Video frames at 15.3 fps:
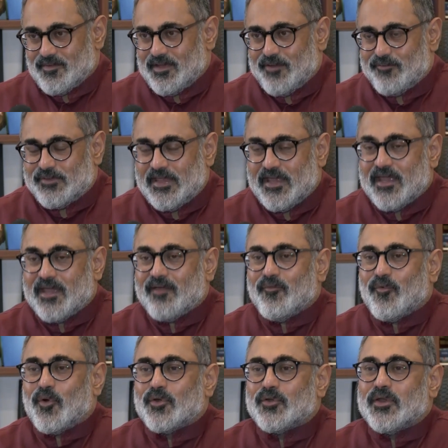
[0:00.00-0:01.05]
If they
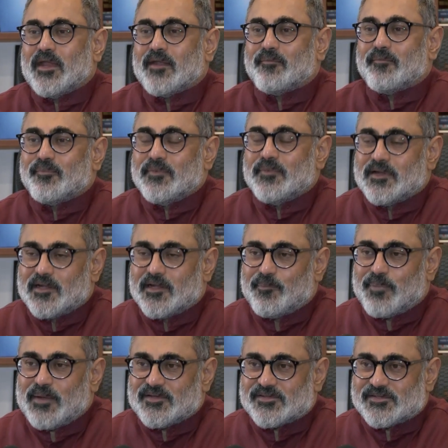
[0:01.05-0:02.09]
want to get little
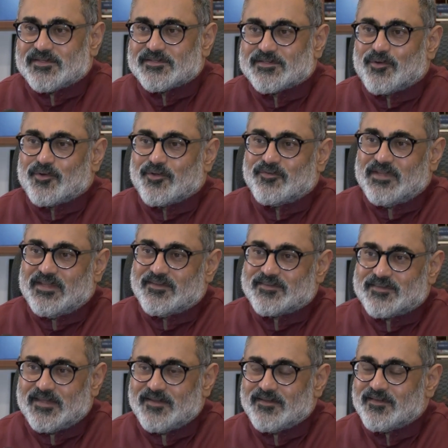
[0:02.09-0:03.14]
pleasures out of
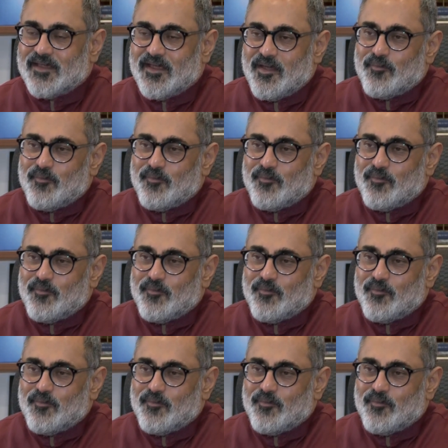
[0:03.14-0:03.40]
these things,